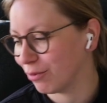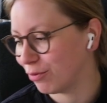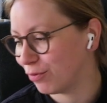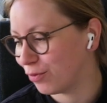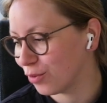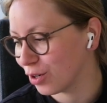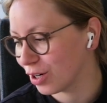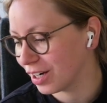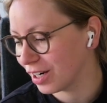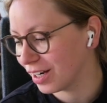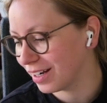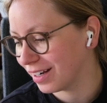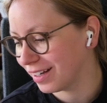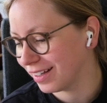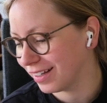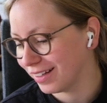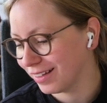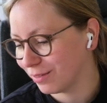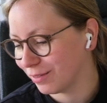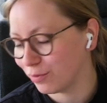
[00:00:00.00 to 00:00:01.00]

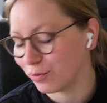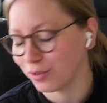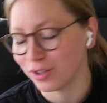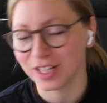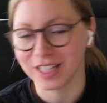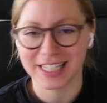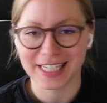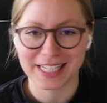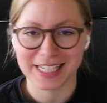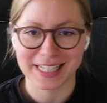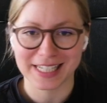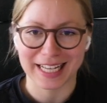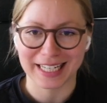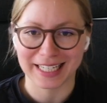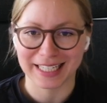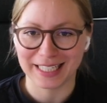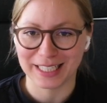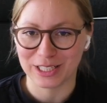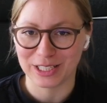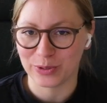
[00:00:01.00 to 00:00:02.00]
for the design
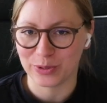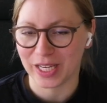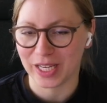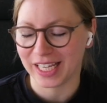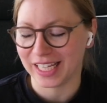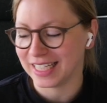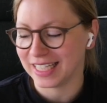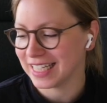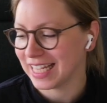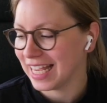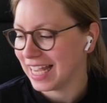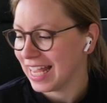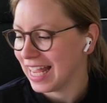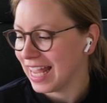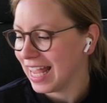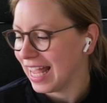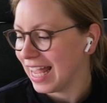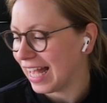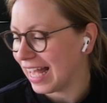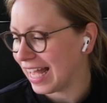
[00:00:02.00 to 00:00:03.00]
in issue 8.
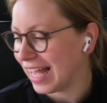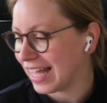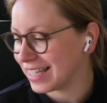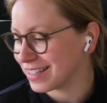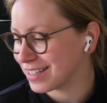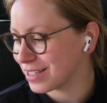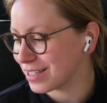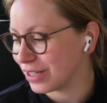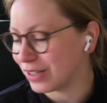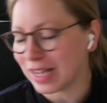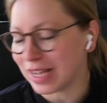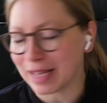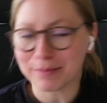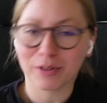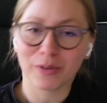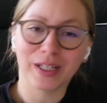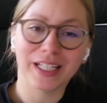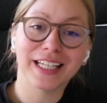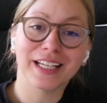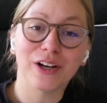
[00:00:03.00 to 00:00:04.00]
And so I'm
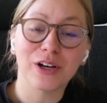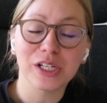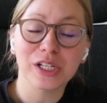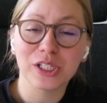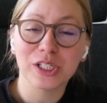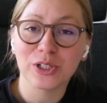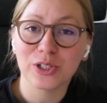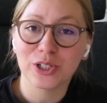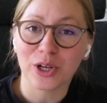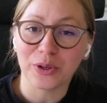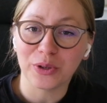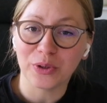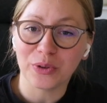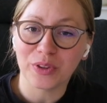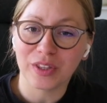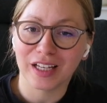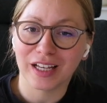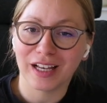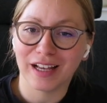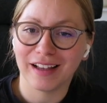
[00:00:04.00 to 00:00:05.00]
quickly going to show you
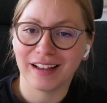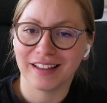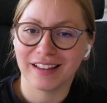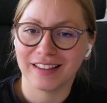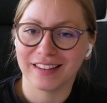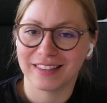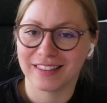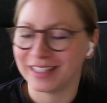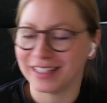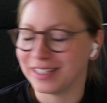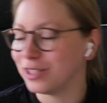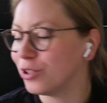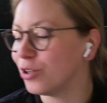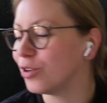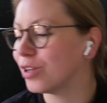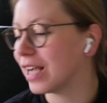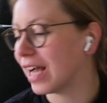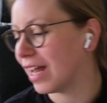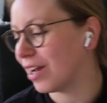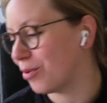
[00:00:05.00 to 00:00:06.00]
the new
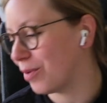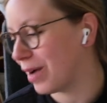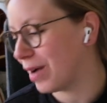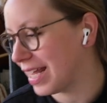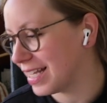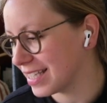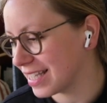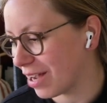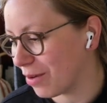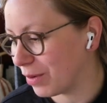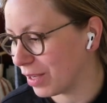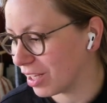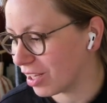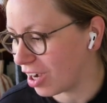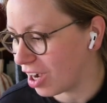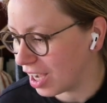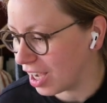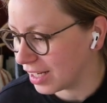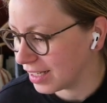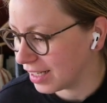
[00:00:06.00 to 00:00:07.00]
colorways that we
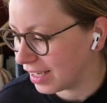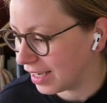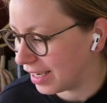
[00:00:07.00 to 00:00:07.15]
got.